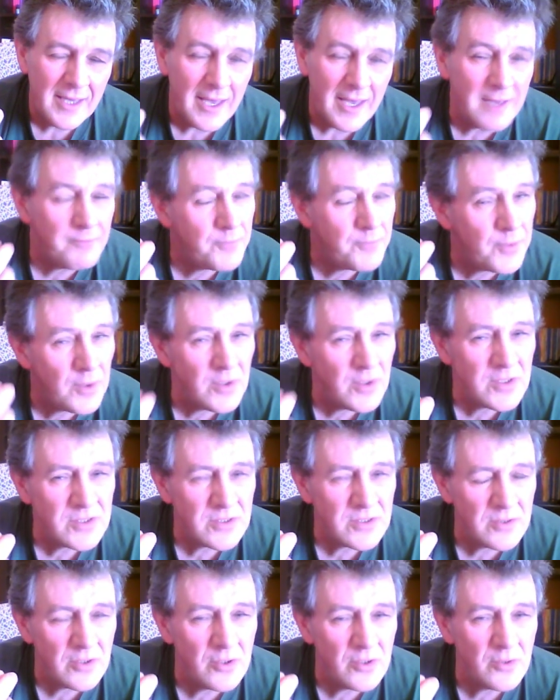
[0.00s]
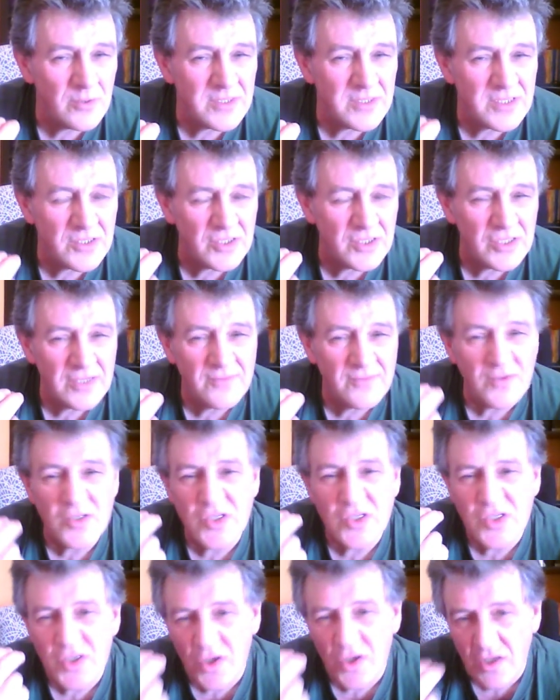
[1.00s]
a person who has achieved a
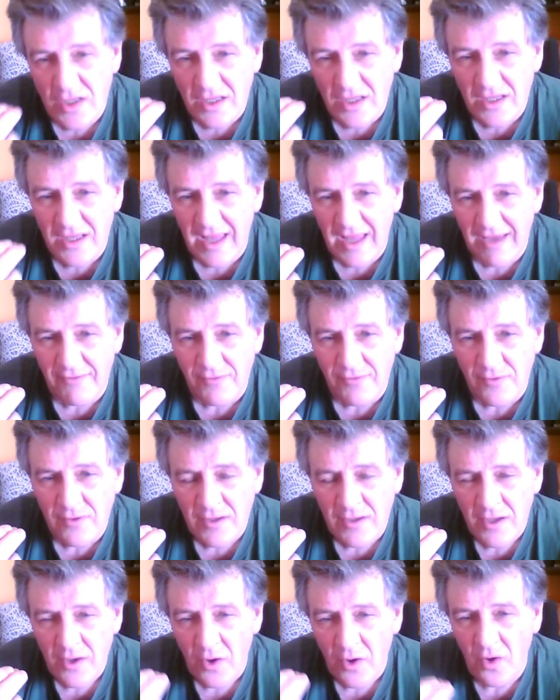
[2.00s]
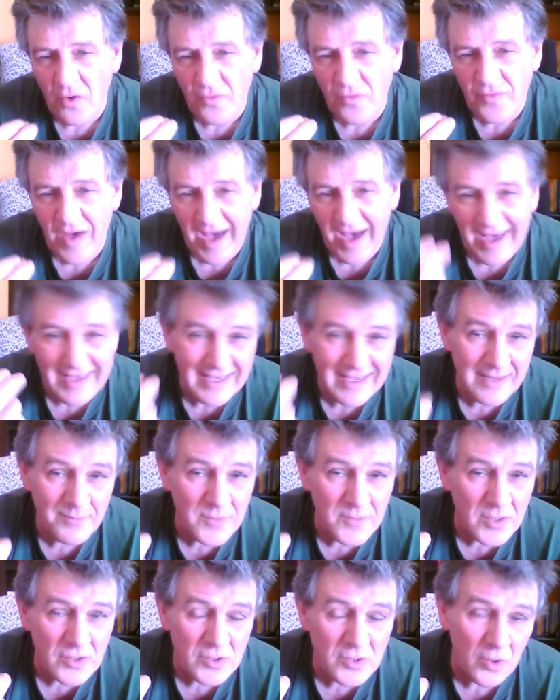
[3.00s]
certain level of I
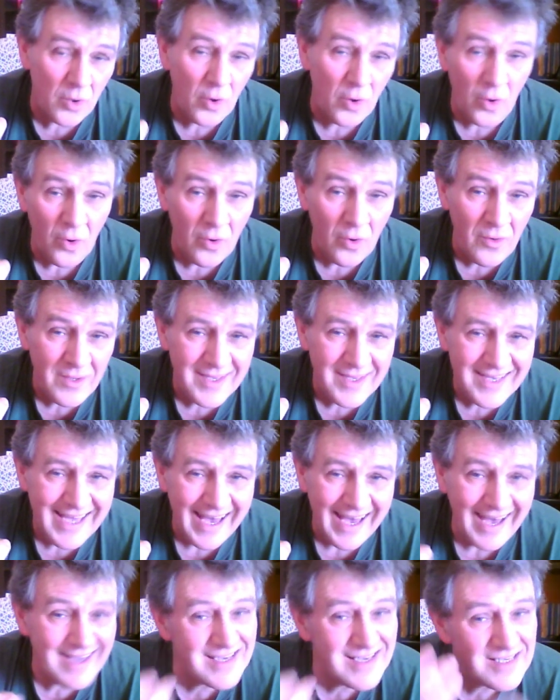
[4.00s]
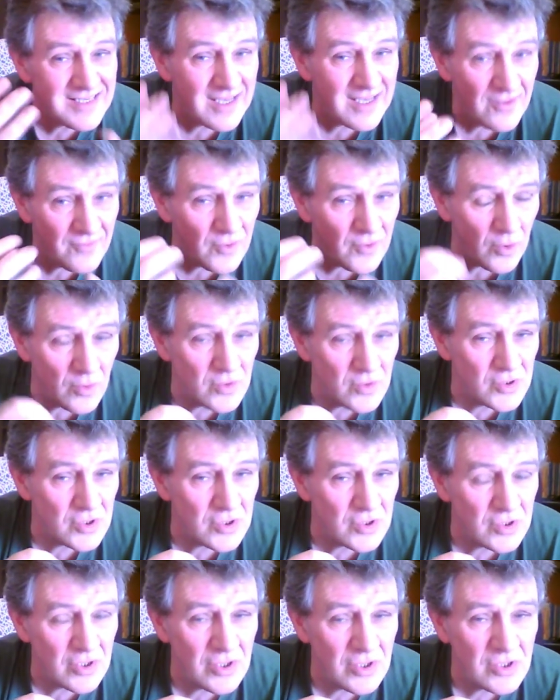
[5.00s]
amness, or higher
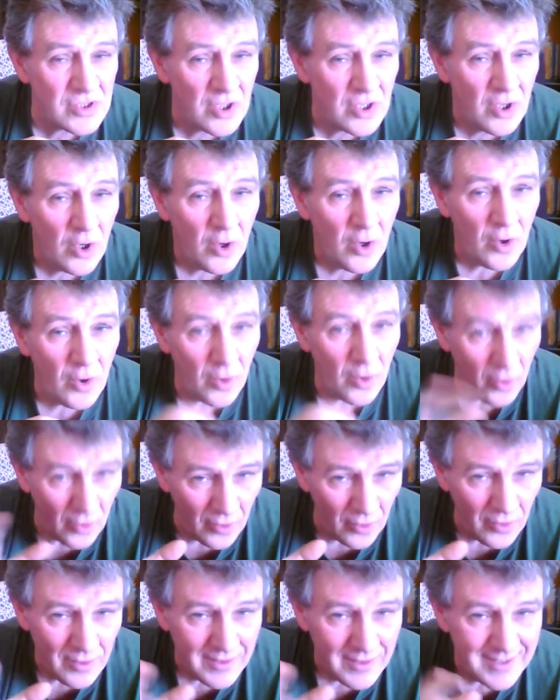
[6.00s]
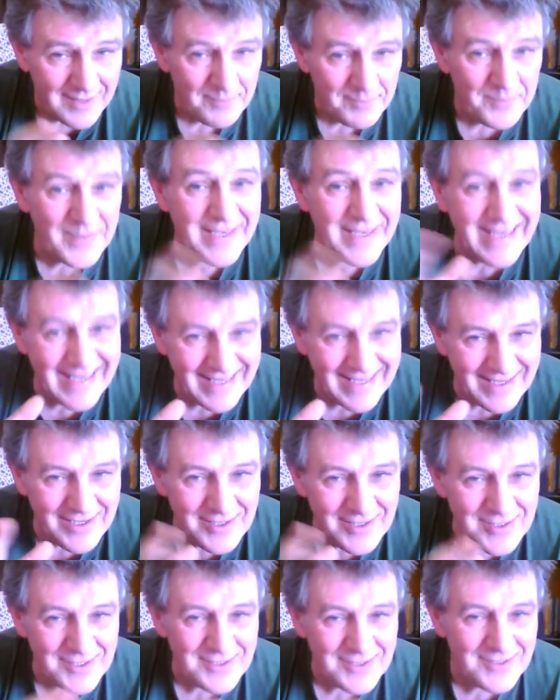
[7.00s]
self-consciousness, or
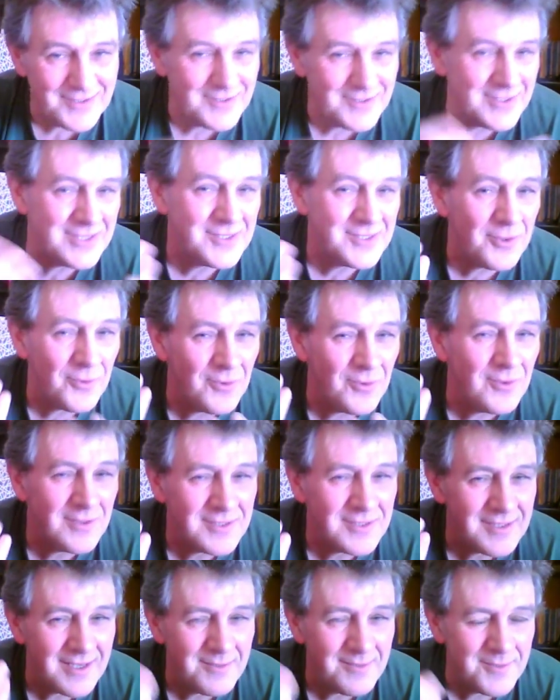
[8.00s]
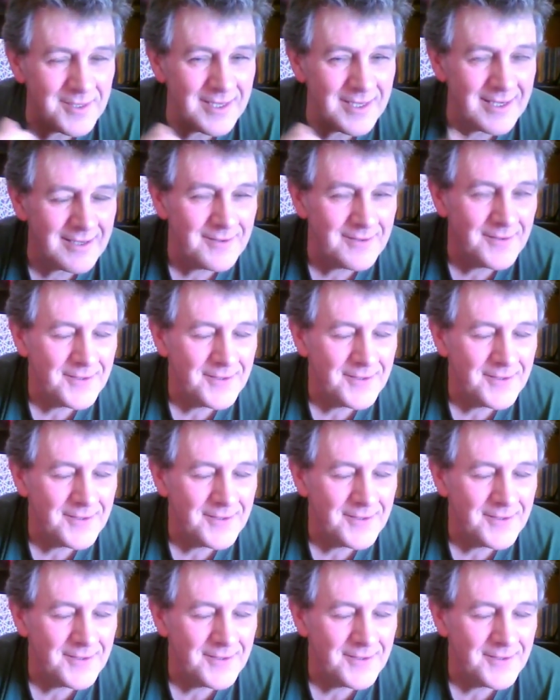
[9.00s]
beingness. These are all the same thing.